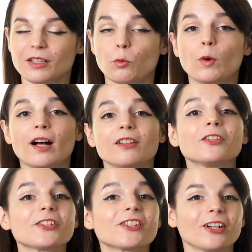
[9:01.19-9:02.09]
Well,
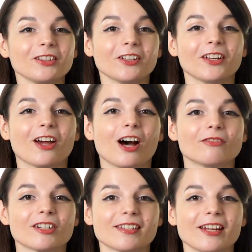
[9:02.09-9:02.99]
you'll start learning
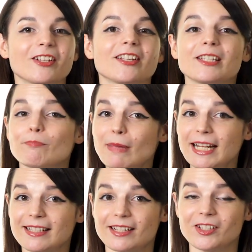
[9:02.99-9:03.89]
conversations
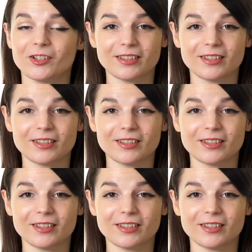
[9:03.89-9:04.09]
minutes into your